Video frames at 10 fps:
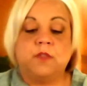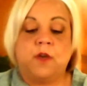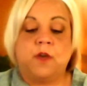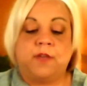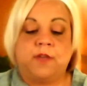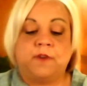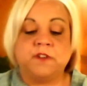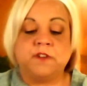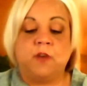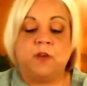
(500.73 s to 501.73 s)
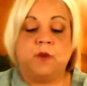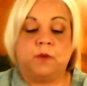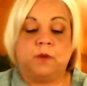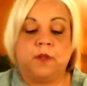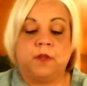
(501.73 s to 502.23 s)
Okay, first off, what I
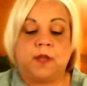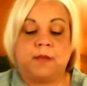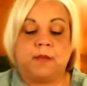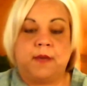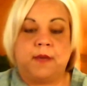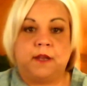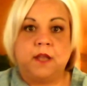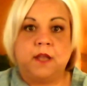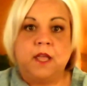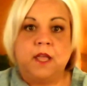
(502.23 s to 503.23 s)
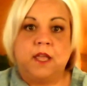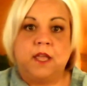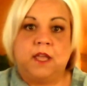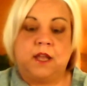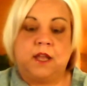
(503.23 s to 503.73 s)
really like about it,
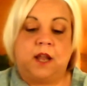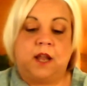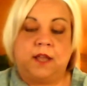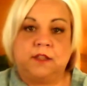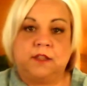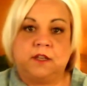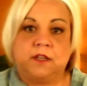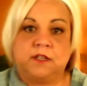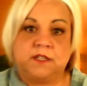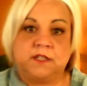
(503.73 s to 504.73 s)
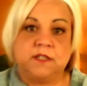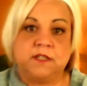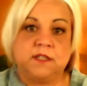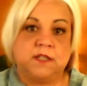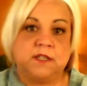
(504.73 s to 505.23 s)
I like the
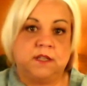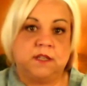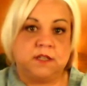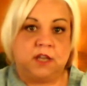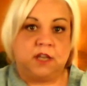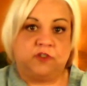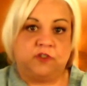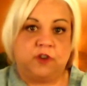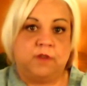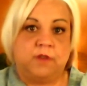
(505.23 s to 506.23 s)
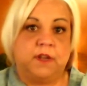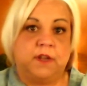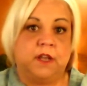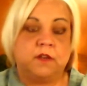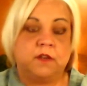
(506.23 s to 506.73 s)
consistency and the texture of it.
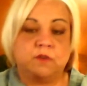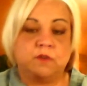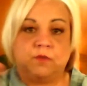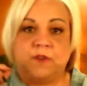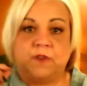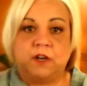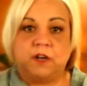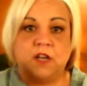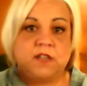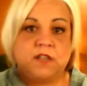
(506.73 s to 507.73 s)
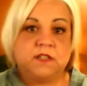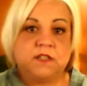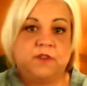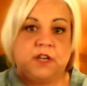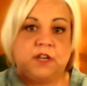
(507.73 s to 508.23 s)
It goes on very nicely,
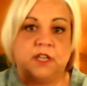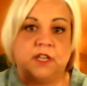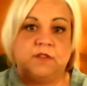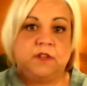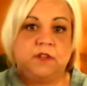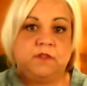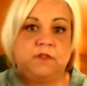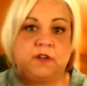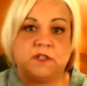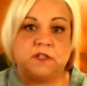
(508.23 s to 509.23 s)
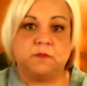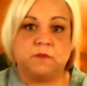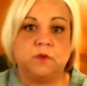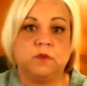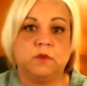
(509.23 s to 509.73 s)
very evenly, very
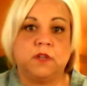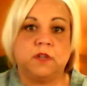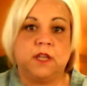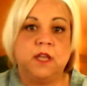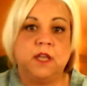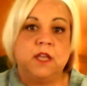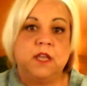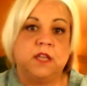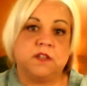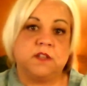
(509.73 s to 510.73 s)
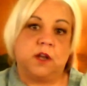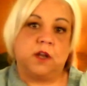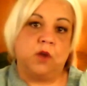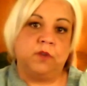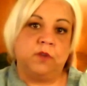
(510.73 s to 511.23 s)
smoothly. It's not
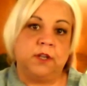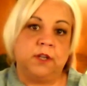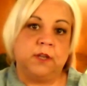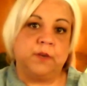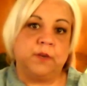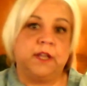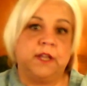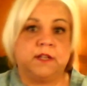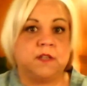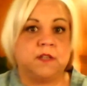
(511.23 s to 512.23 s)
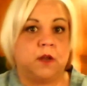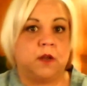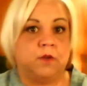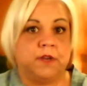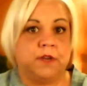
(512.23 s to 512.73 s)
overly liquidy and it's not
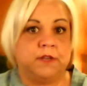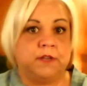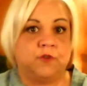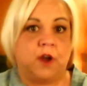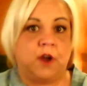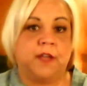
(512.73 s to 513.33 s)
overly dry.